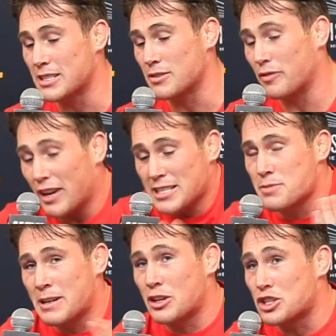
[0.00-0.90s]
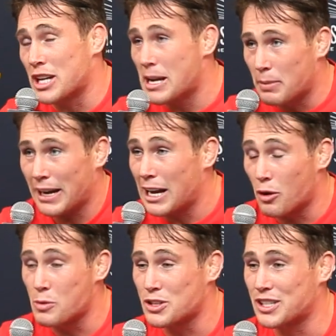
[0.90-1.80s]
The fighters might not say it, but I'll
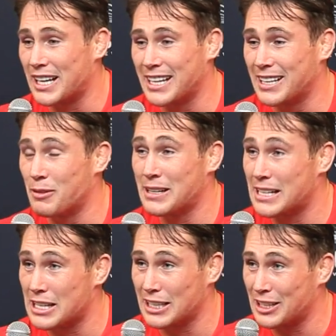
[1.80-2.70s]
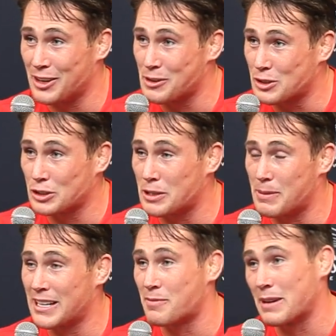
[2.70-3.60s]
always say it, whether it, you know, it's good or
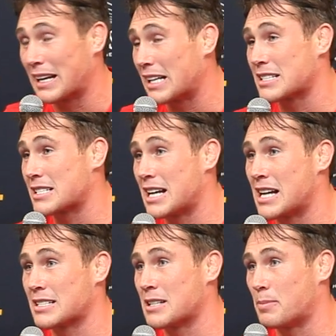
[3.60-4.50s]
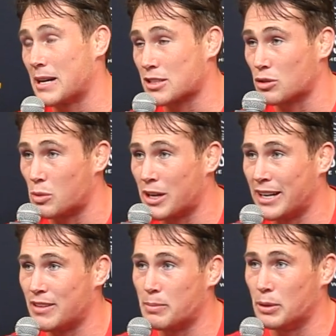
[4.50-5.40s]
bad. I've been criticised in the past or
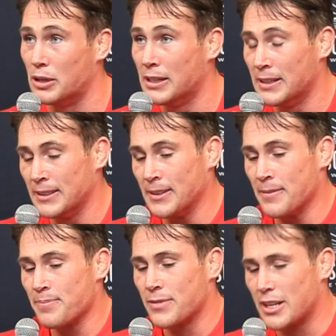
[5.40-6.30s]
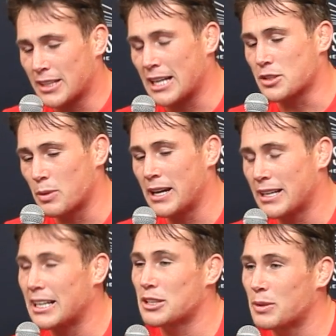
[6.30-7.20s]
whatever, but that's
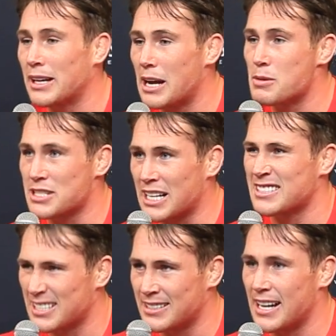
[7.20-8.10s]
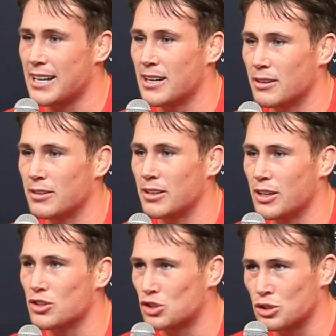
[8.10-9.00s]
where I was at today,
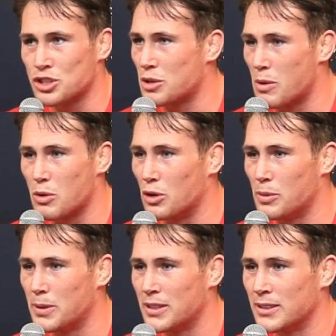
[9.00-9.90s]
as soon as I woke up.